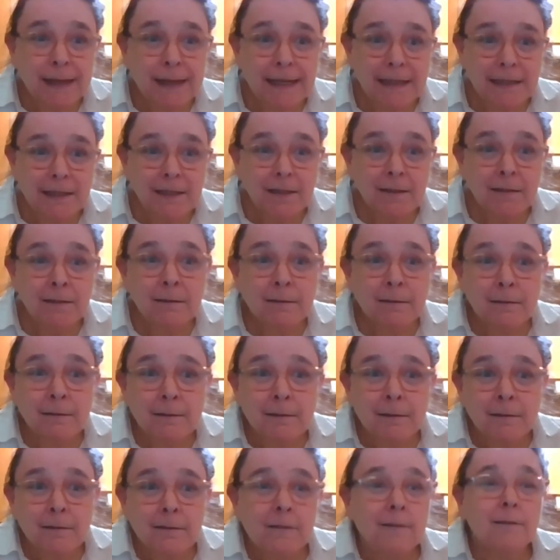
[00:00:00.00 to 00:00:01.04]
yes
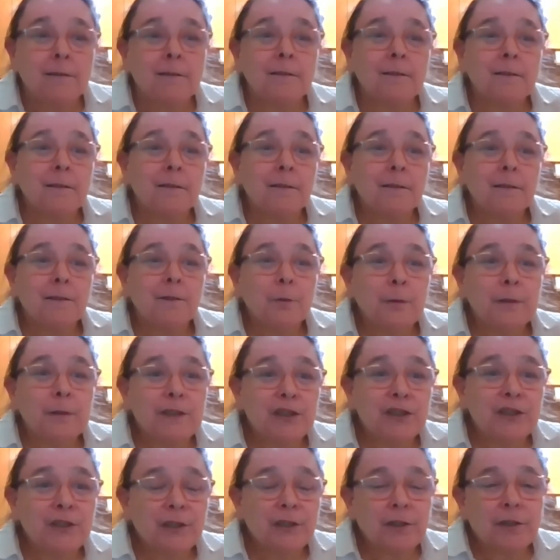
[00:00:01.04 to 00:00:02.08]

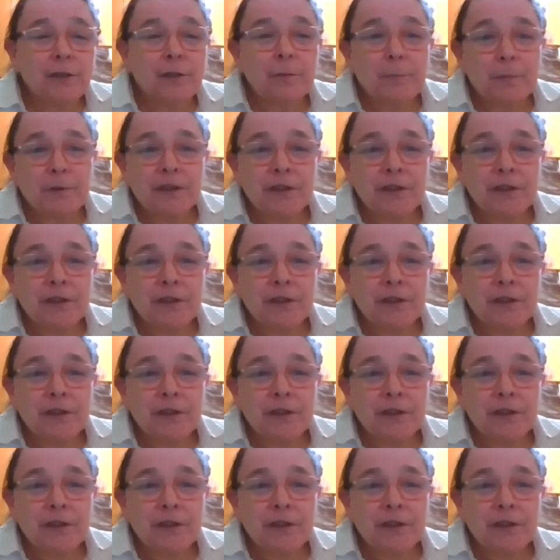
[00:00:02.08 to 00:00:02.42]
which is Definitely.